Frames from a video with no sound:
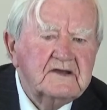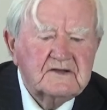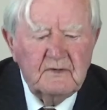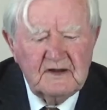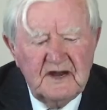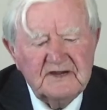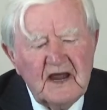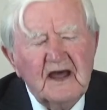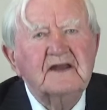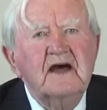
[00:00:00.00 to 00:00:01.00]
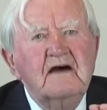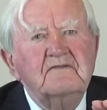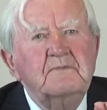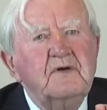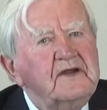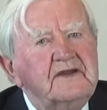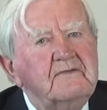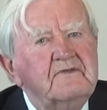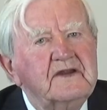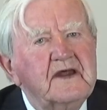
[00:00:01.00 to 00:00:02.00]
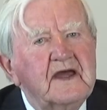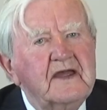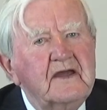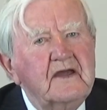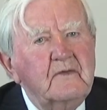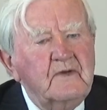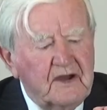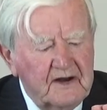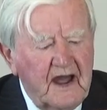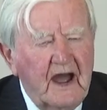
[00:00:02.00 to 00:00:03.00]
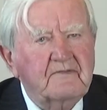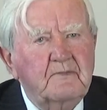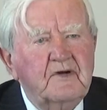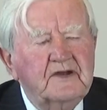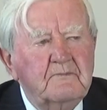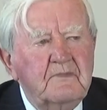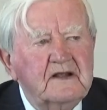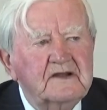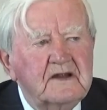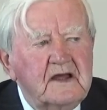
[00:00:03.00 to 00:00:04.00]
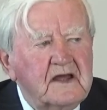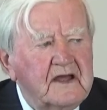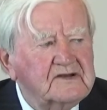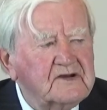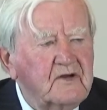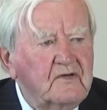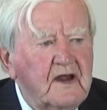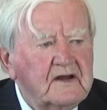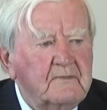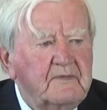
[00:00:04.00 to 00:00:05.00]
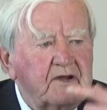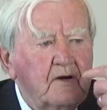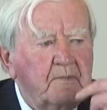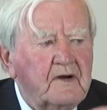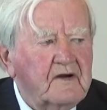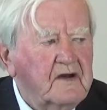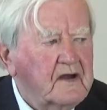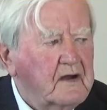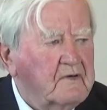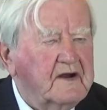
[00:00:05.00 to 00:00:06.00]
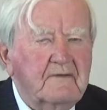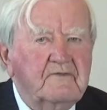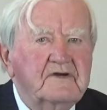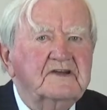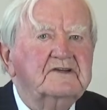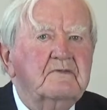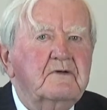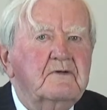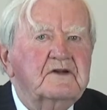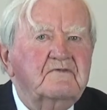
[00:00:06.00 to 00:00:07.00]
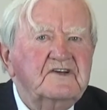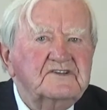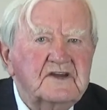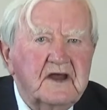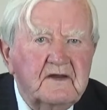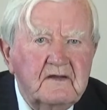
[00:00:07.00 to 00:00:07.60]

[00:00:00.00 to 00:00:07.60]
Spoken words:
So at least I had to have a pint every day. We got a half a pint of milk in school to bring up our whatever it is that we were deficient in.